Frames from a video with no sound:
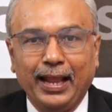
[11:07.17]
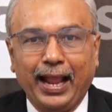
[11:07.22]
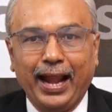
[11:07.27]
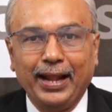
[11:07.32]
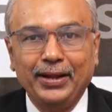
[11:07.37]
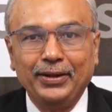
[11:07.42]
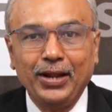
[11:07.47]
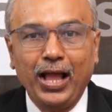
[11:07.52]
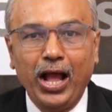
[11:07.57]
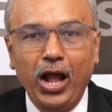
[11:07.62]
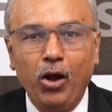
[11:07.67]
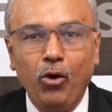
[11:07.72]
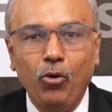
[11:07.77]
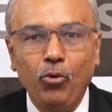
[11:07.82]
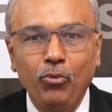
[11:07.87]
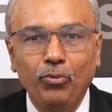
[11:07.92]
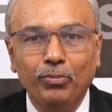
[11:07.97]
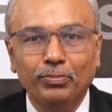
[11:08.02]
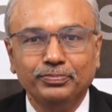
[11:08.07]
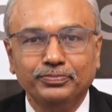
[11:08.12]
And
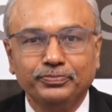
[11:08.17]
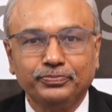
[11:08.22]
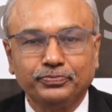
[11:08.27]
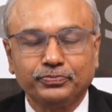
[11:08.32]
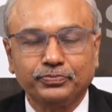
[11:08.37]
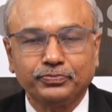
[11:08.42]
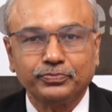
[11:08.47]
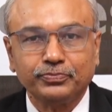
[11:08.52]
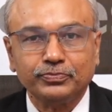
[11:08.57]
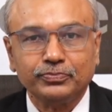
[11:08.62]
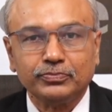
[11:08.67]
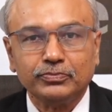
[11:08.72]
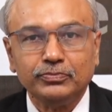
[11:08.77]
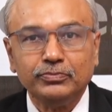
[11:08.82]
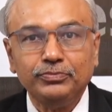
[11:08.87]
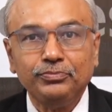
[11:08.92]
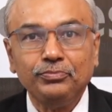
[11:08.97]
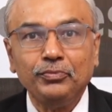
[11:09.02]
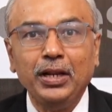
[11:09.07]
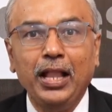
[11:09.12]
now
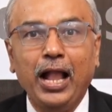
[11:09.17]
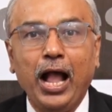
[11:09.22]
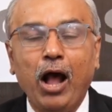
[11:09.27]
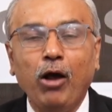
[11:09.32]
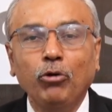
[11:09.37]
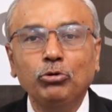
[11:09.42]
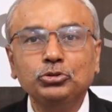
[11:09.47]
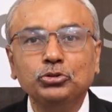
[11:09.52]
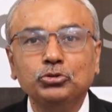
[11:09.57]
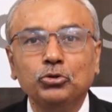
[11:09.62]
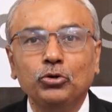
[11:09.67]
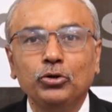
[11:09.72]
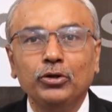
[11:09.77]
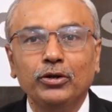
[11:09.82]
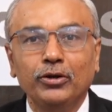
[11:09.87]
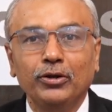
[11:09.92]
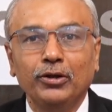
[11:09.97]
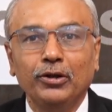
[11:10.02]
how should